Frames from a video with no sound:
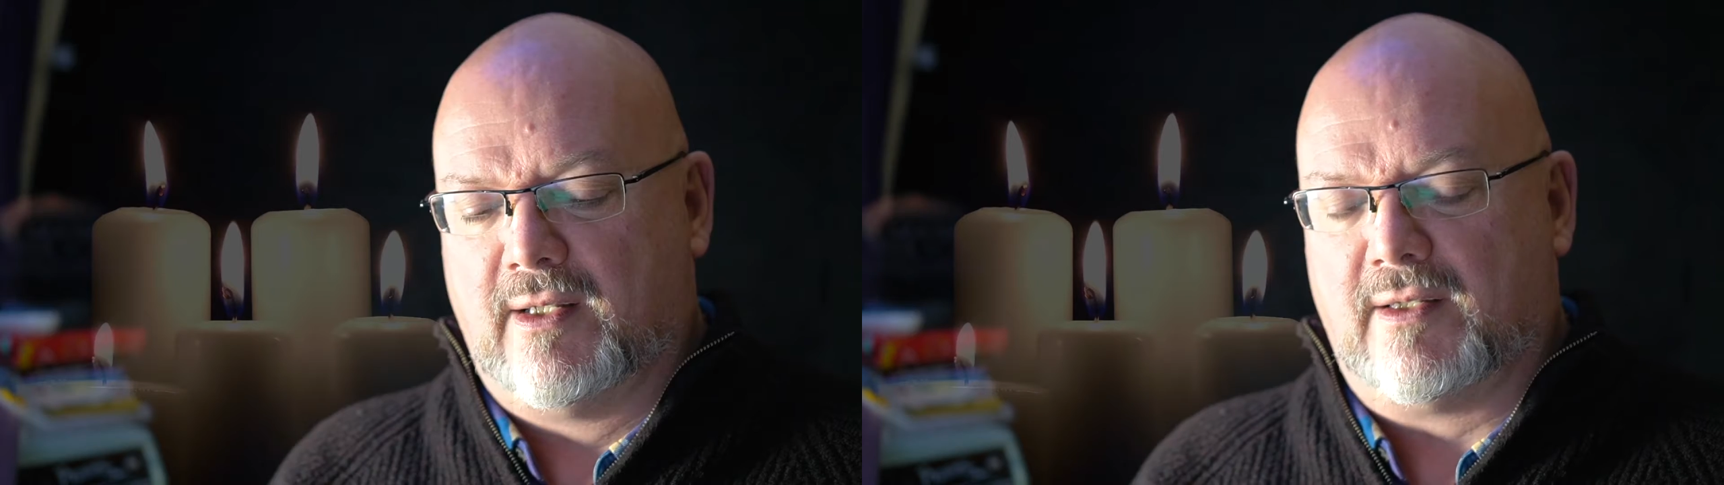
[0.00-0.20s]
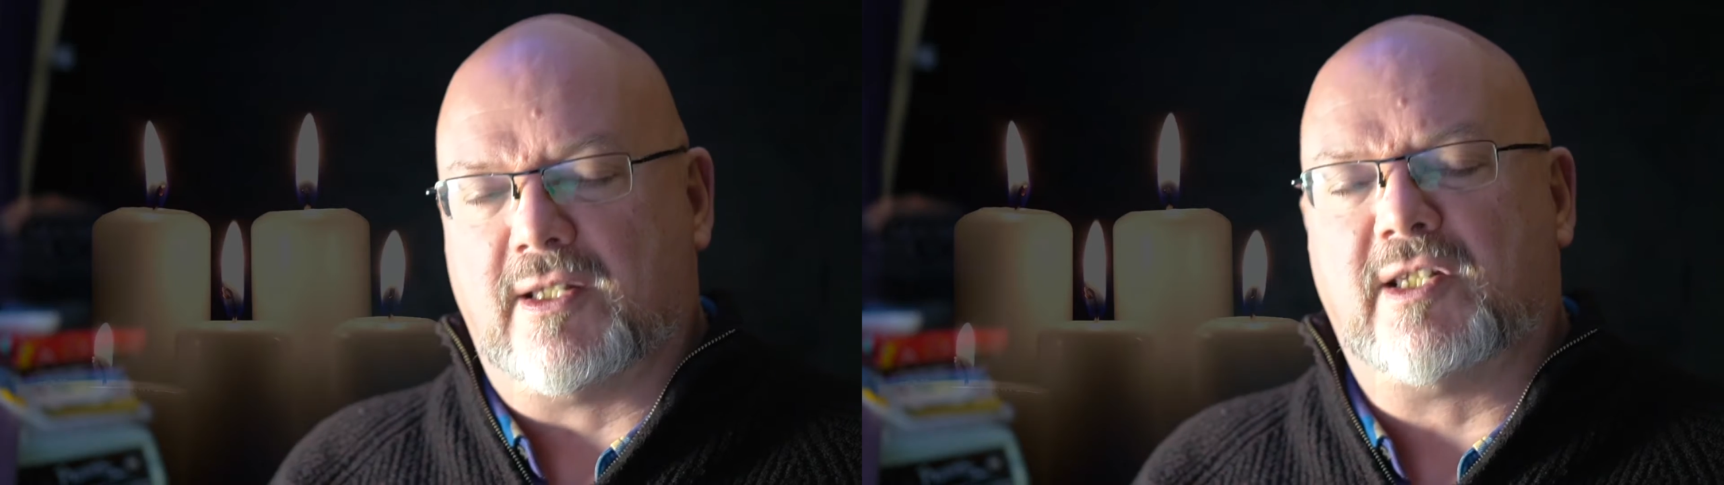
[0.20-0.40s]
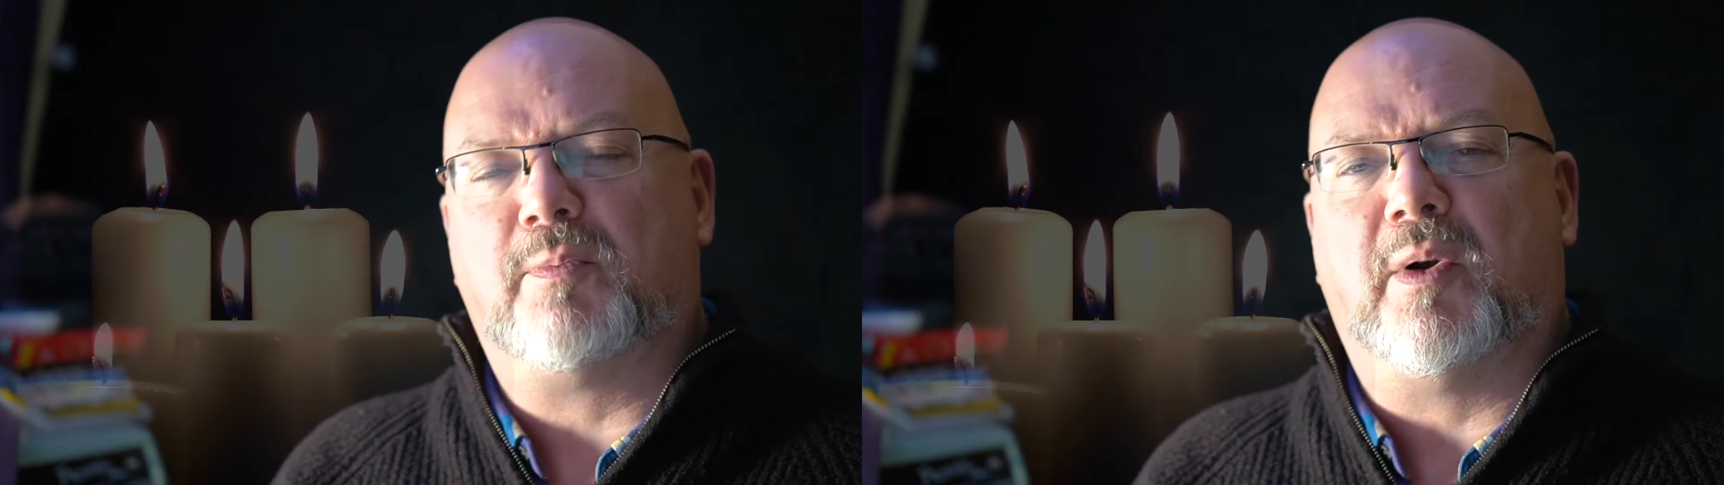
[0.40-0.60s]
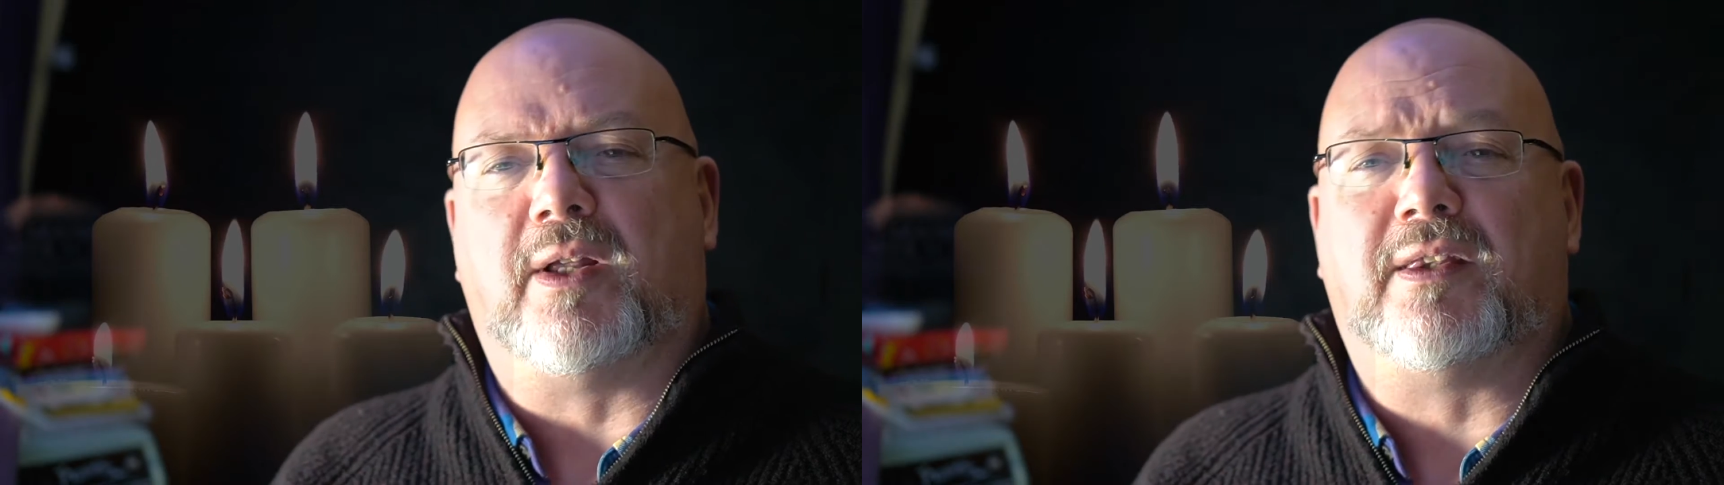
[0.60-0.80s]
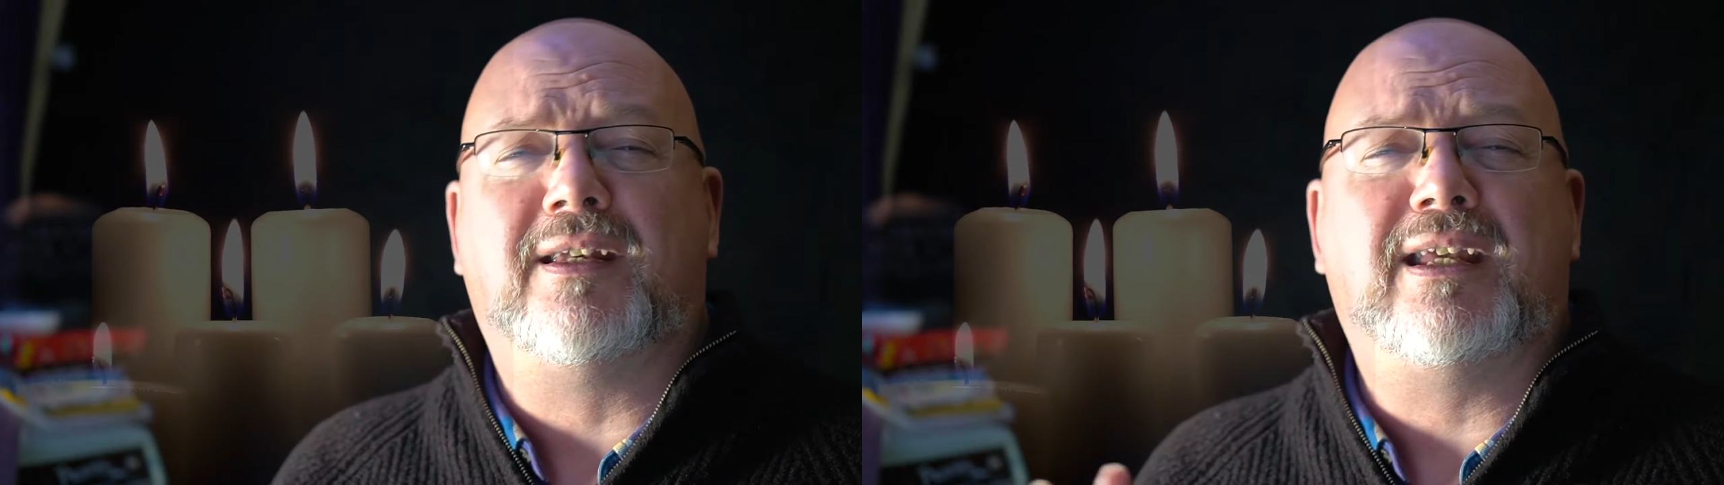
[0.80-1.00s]
the
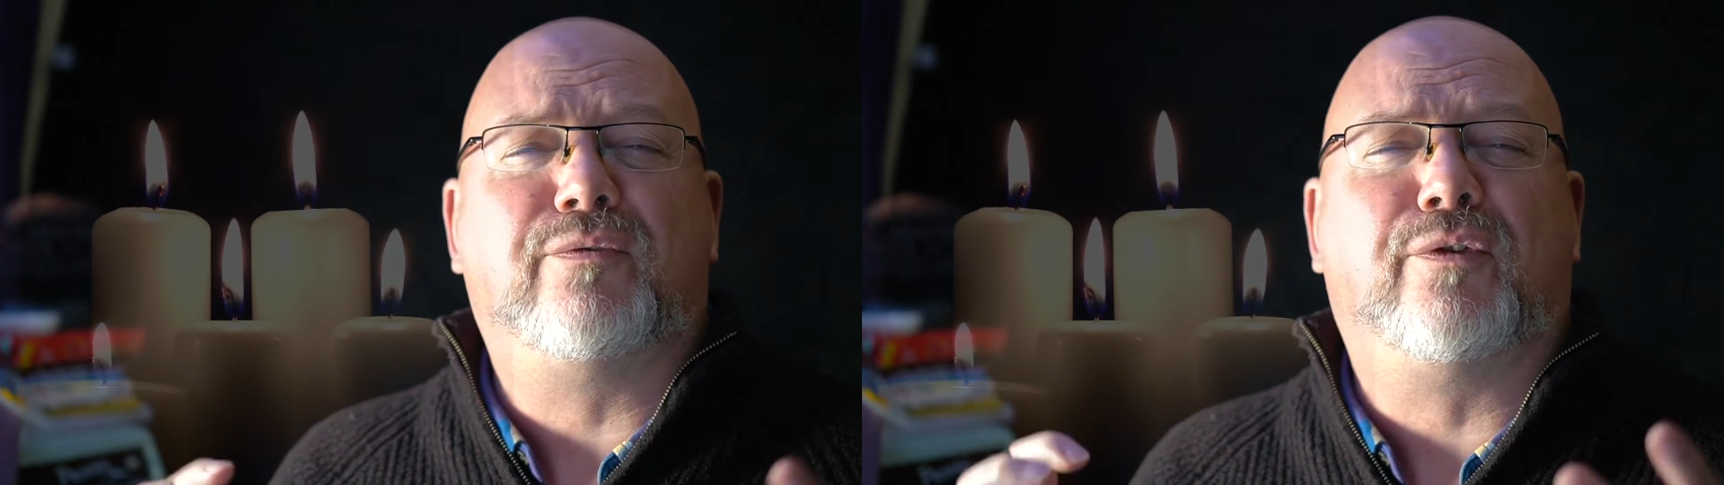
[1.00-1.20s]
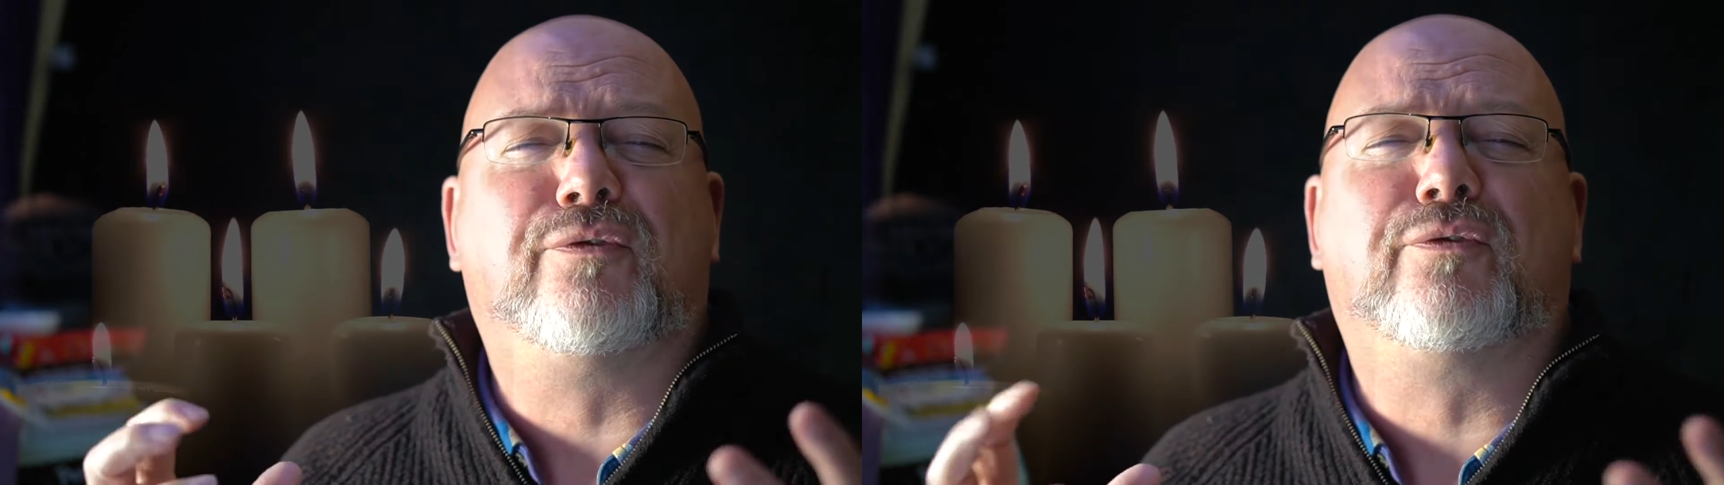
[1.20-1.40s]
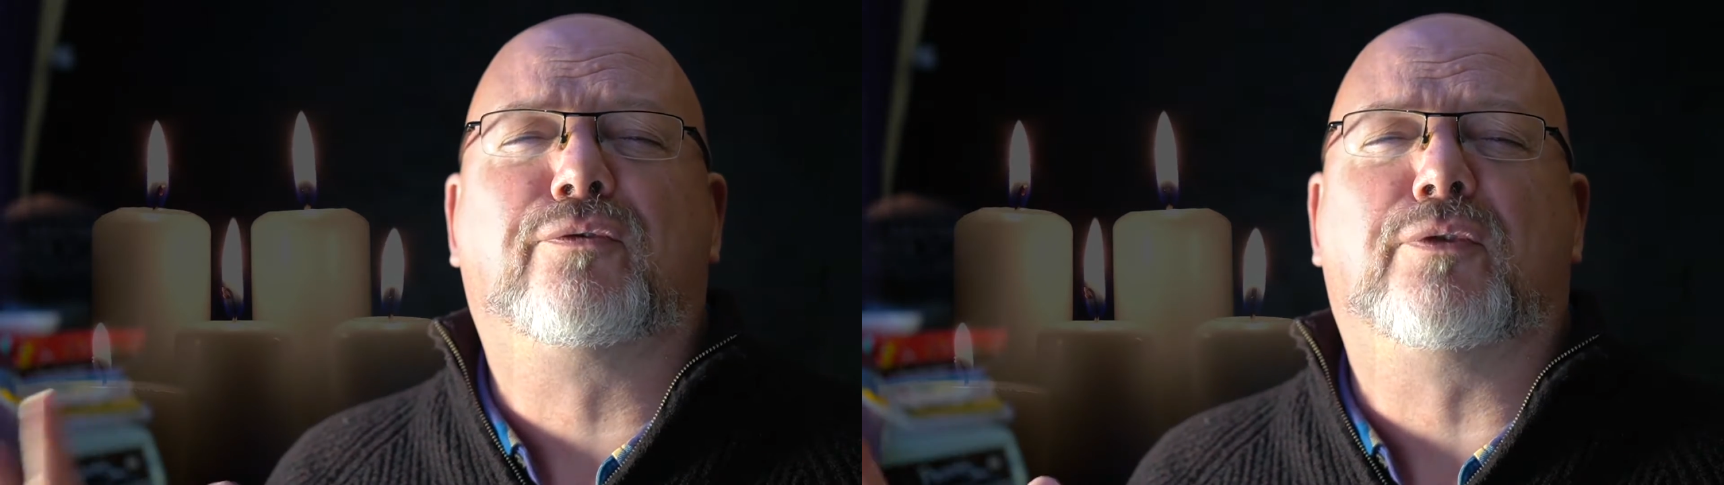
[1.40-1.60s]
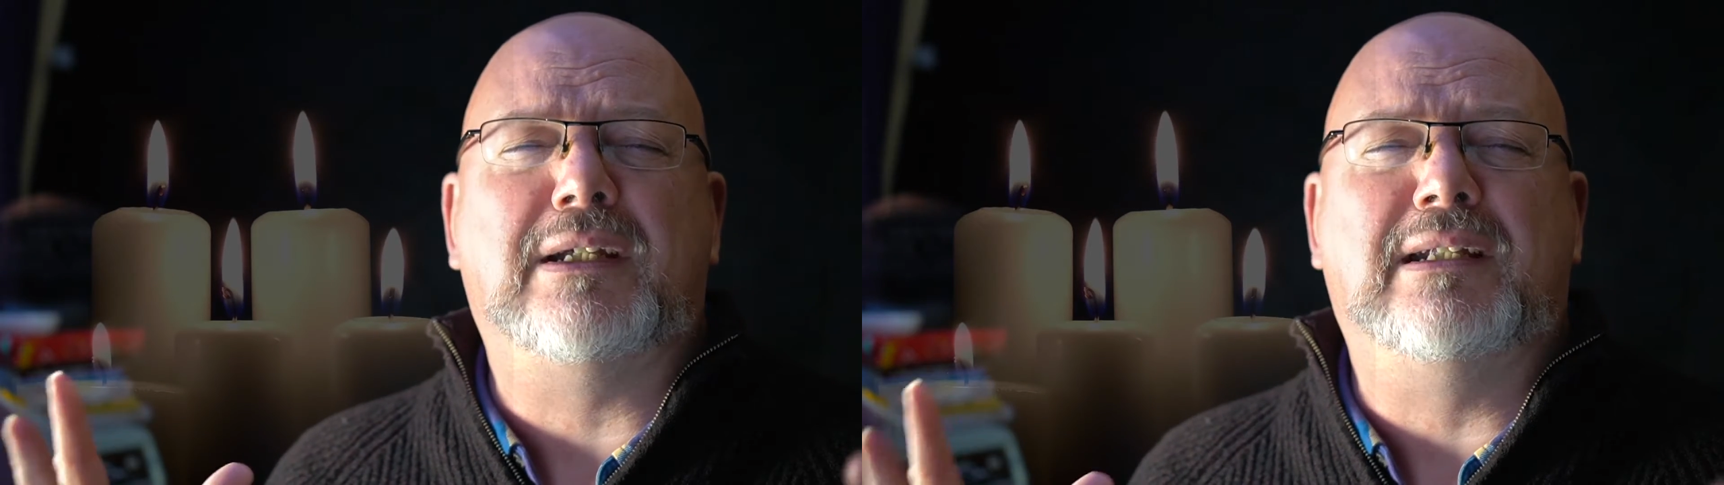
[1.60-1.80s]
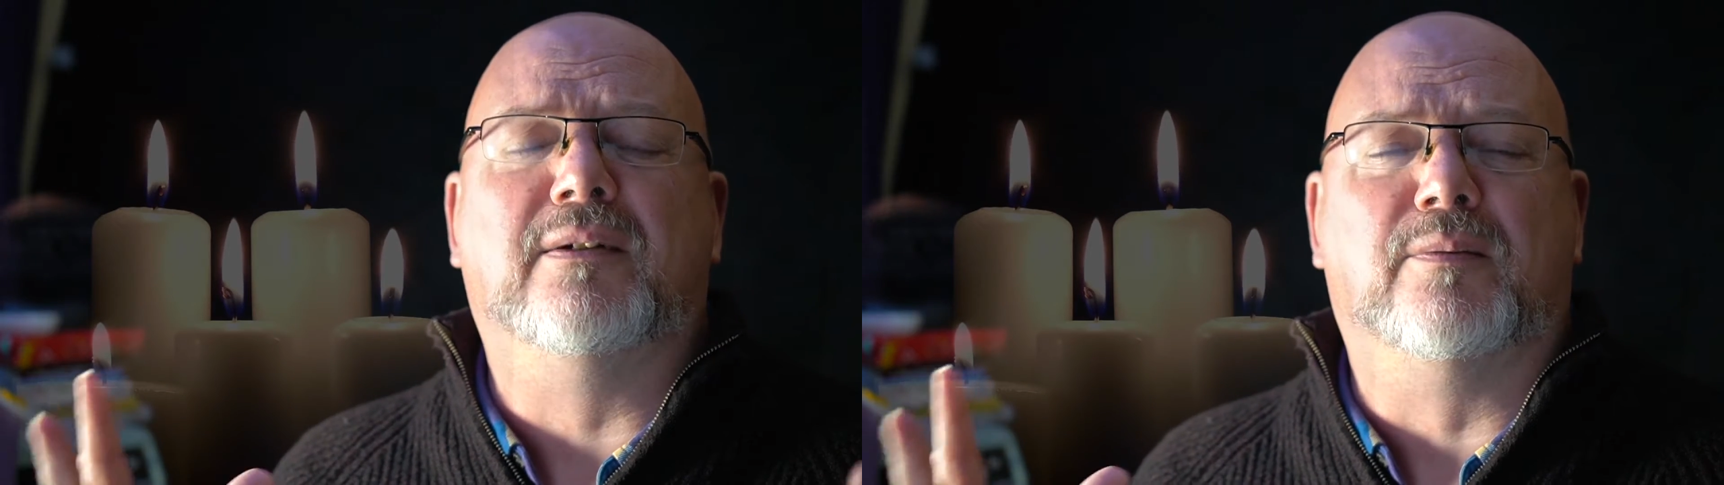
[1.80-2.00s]
spirit, the need for
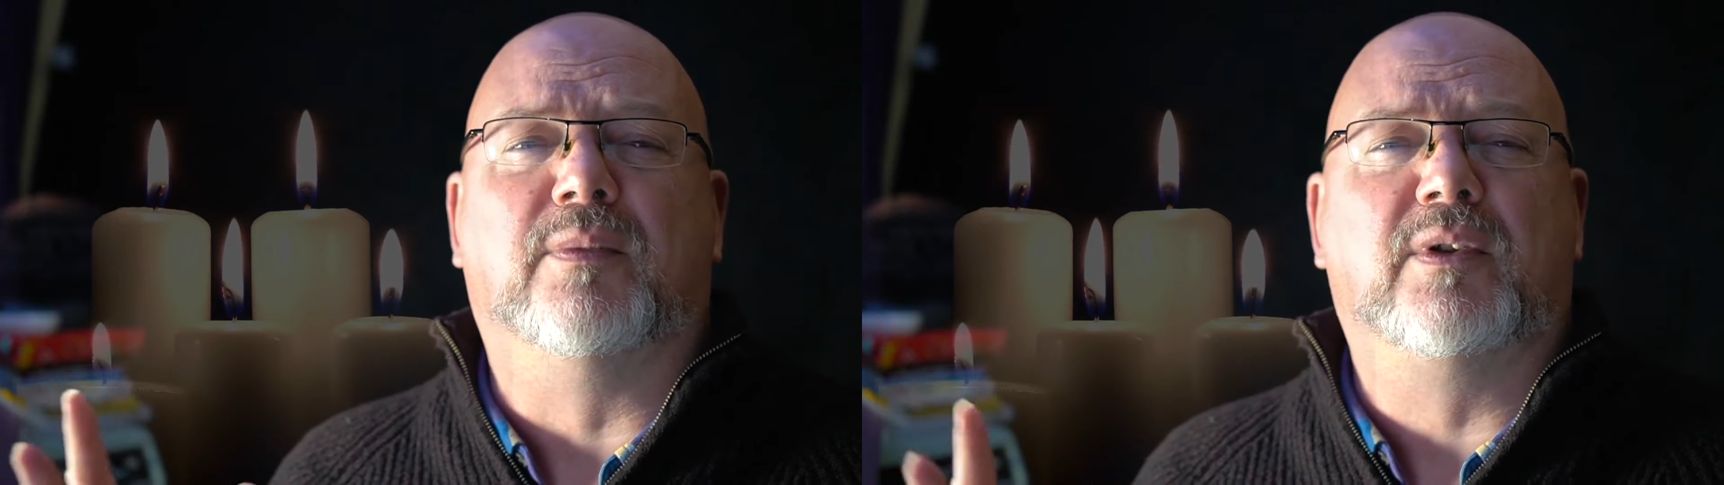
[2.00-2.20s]
freedom,